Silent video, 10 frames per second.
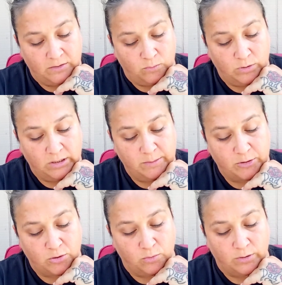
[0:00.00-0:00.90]
Willie
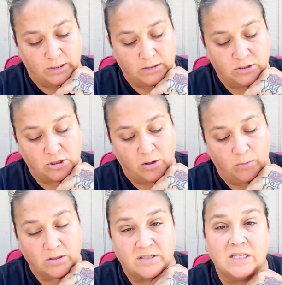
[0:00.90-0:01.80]
McCoy, shot
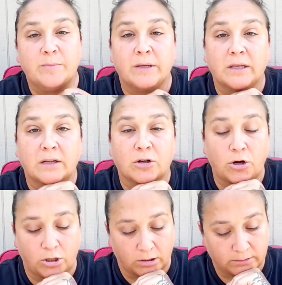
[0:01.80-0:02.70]
while sleeping in a
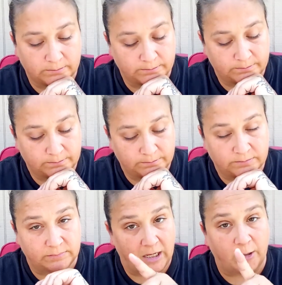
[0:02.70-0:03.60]
car.
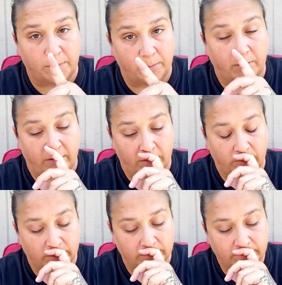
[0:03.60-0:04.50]
I remember that
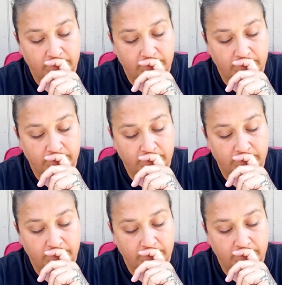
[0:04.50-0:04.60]
one.